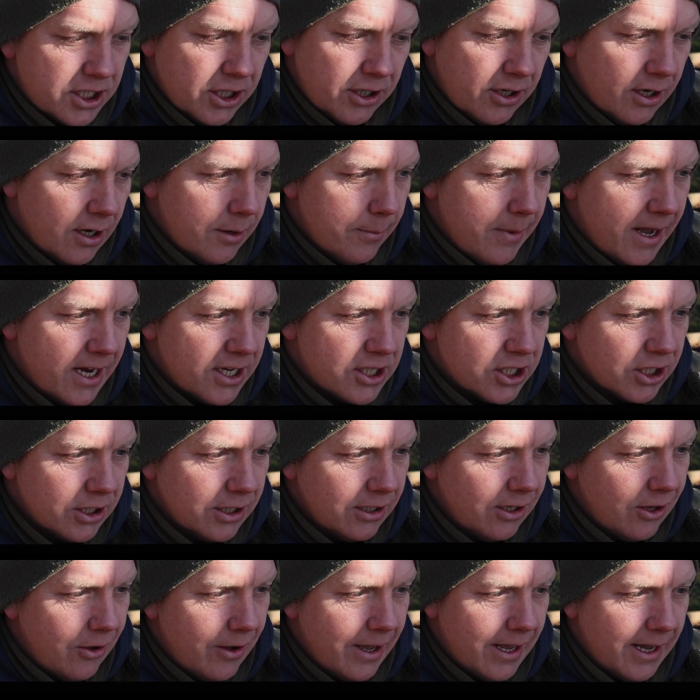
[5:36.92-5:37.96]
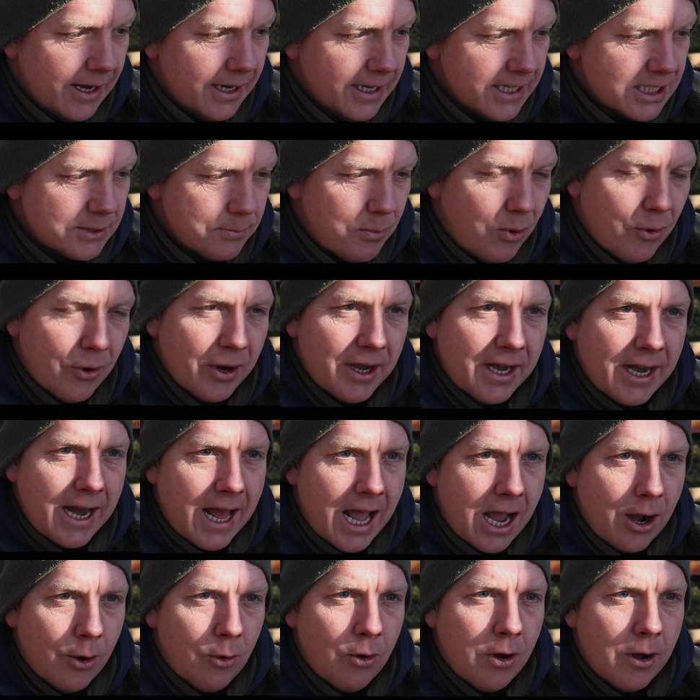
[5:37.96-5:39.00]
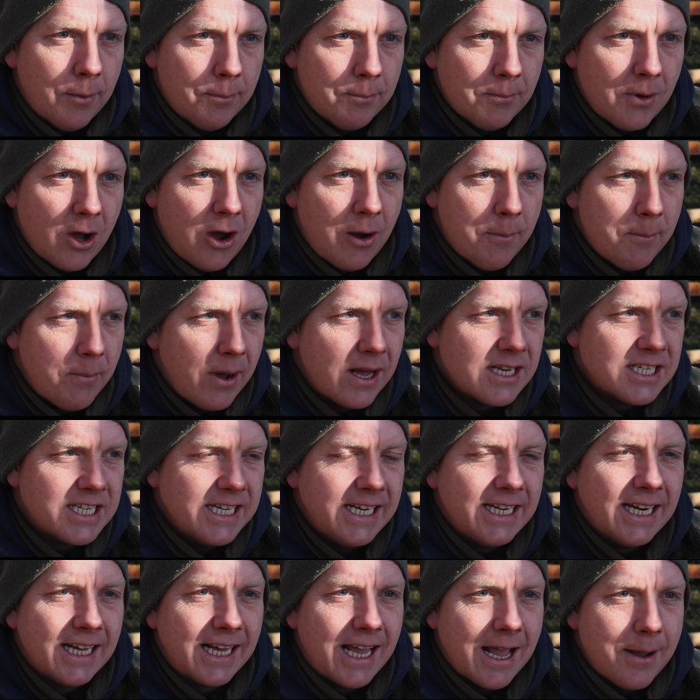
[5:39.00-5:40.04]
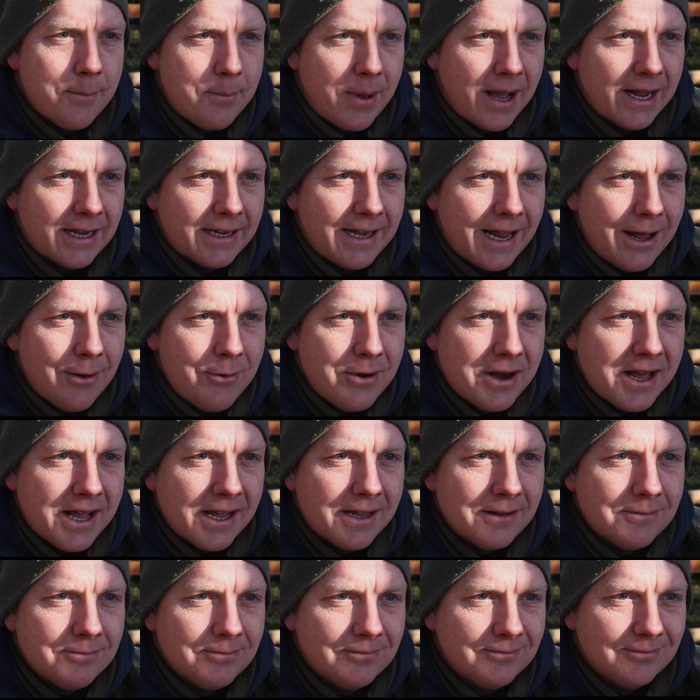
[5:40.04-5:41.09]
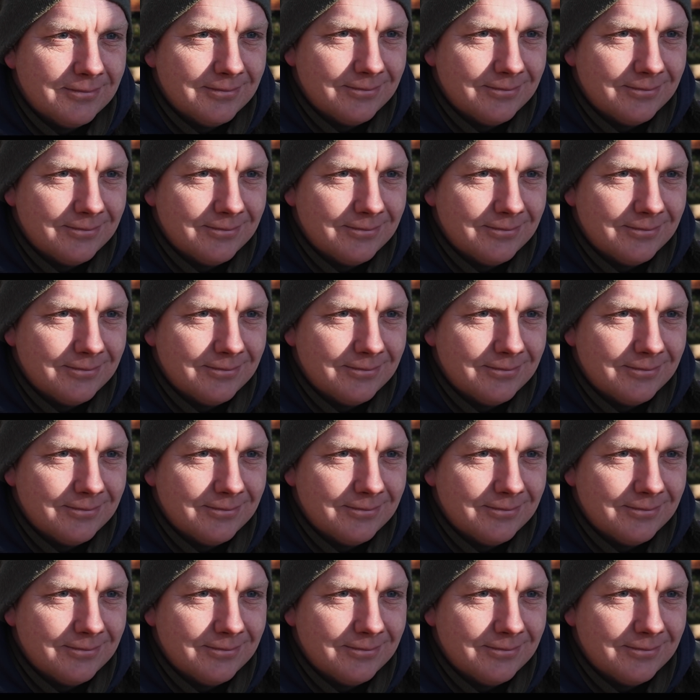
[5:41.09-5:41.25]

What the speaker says: As you can imagine, like at this point now, I'm buzzing to get back down there.